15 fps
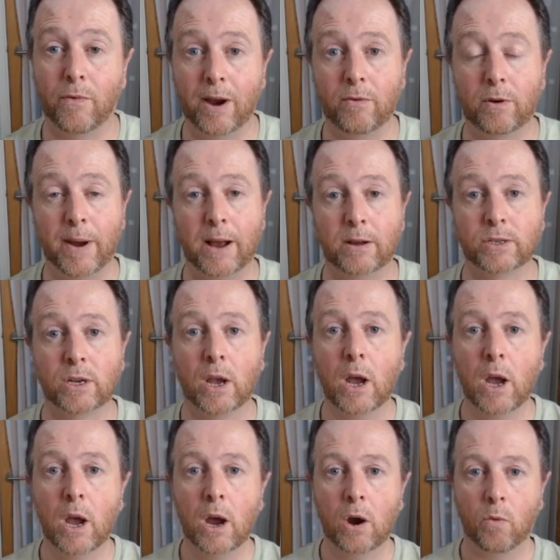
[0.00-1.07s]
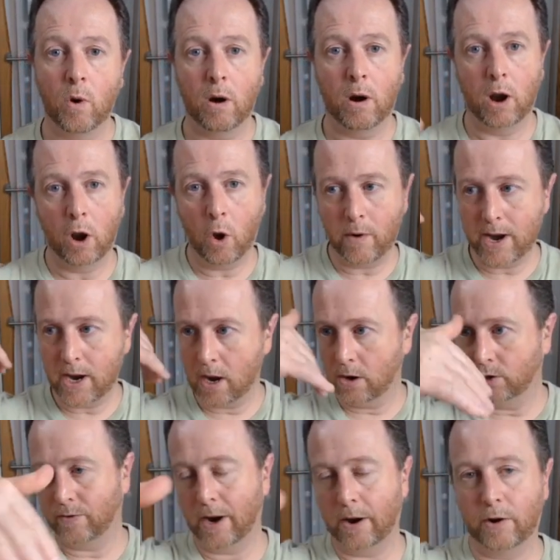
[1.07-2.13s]
that on roundabouts, where a lorry
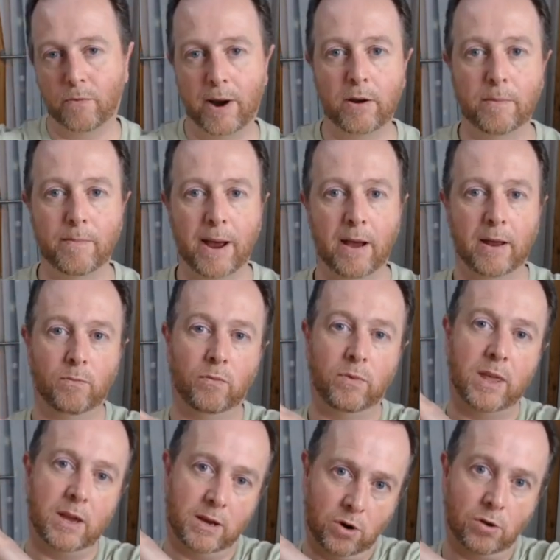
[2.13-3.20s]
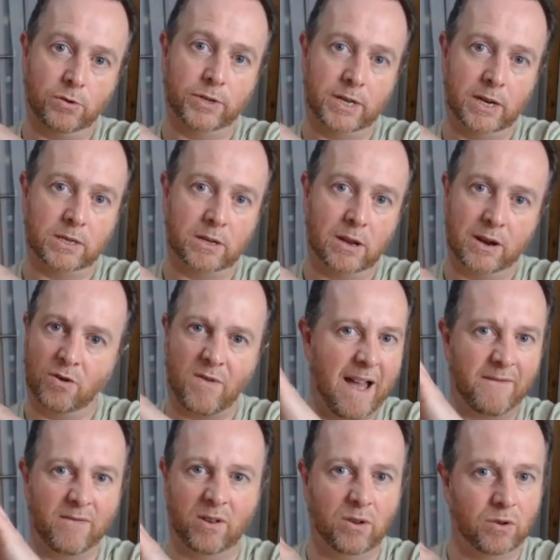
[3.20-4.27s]
goes round a roundabout and the contents like
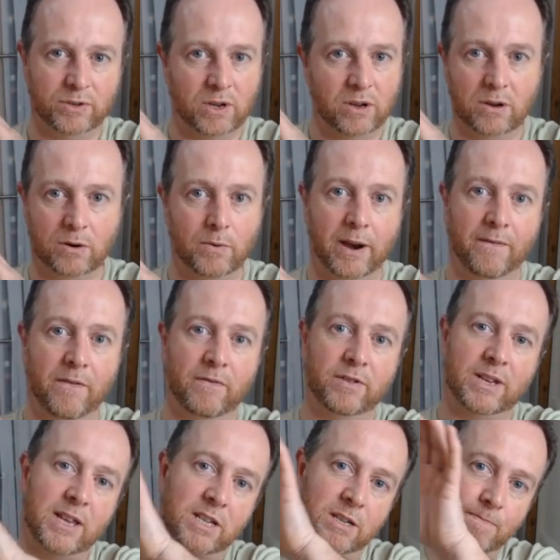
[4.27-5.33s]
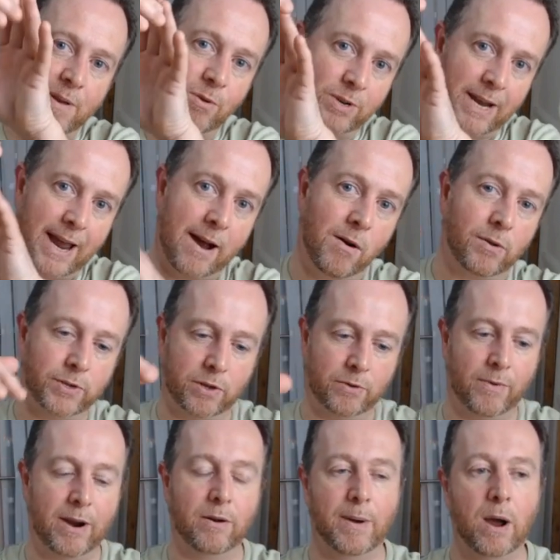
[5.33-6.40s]
gravel or dirt or whatever get spilt out
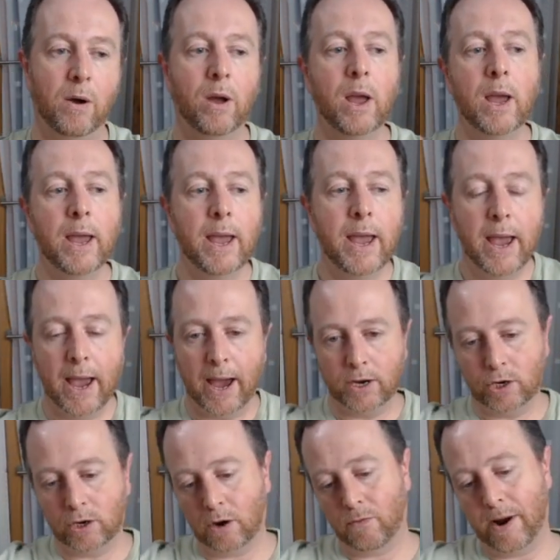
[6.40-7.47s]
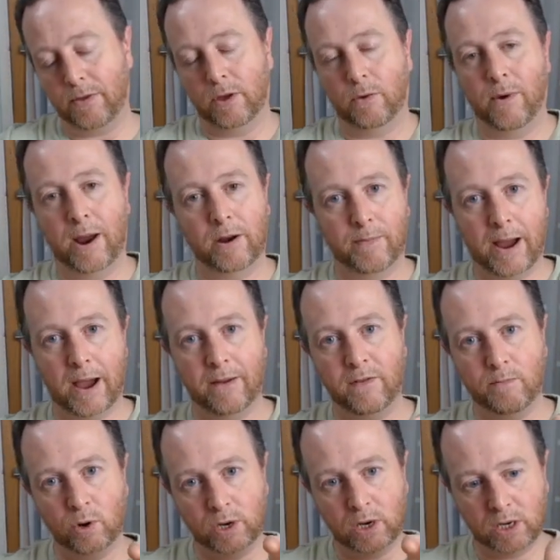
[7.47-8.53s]
onto the roundabout. And as you go round the
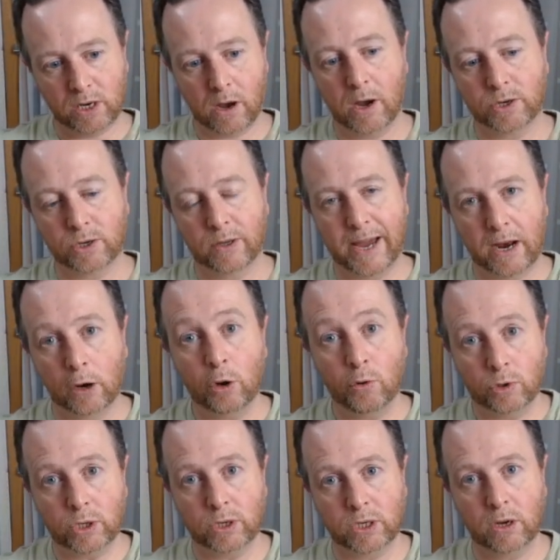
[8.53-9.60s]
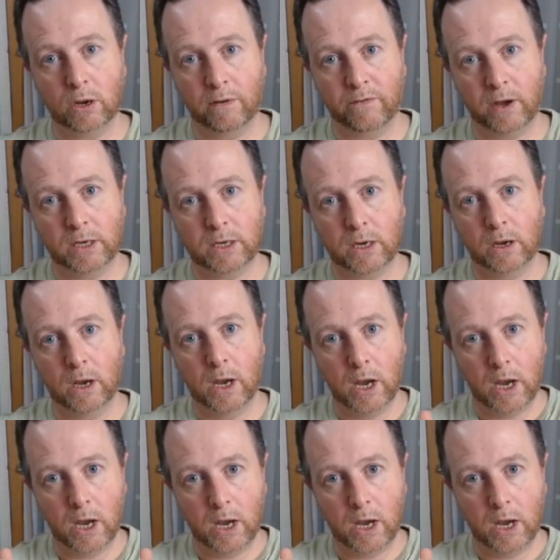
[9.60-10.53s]
roundabout, if you put your tyres on that loose surface,